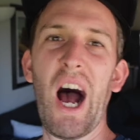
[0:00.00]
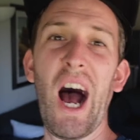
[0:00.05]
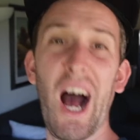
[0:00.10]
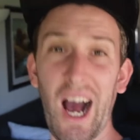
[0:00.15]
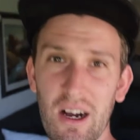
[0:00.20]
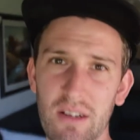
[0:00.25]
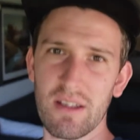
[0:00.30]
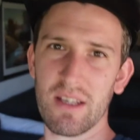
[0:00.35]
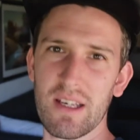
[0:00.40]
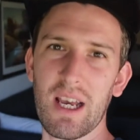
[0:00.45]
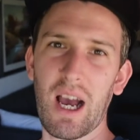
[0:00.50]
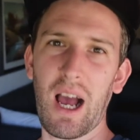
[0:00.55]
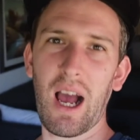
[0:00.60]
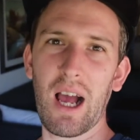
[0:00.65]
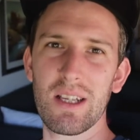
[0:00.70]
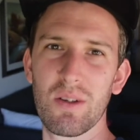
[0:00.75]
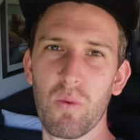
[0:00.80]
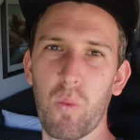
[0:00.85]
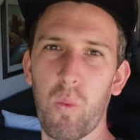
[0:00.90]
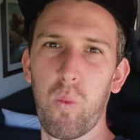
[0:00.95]
How's it
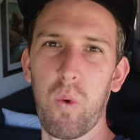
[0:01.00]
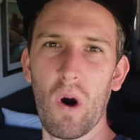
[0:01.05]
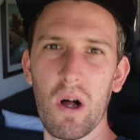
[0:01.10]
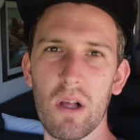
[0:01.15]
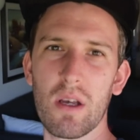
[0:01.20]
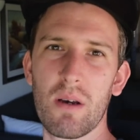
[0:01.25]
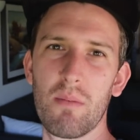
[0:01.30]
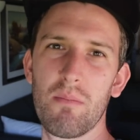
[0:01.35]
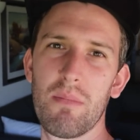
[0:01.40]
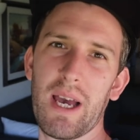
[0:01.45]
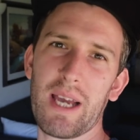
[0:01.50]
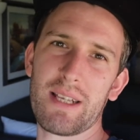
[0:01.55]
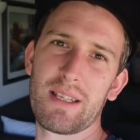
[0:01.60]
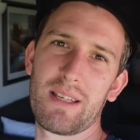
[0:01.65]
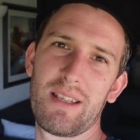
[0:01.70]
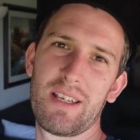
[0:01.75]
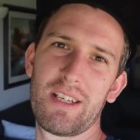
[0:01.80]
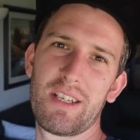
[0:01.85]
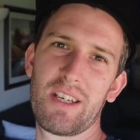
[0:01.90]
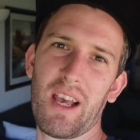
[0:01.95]
guys? Welcome back
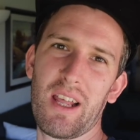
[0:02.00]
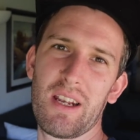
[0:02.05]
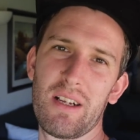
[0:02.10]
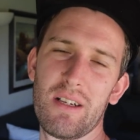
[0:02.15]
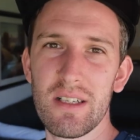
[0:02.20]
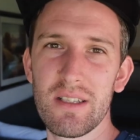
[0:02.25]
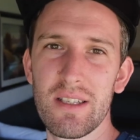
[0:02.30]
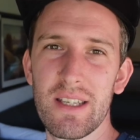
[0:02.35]
to the channel.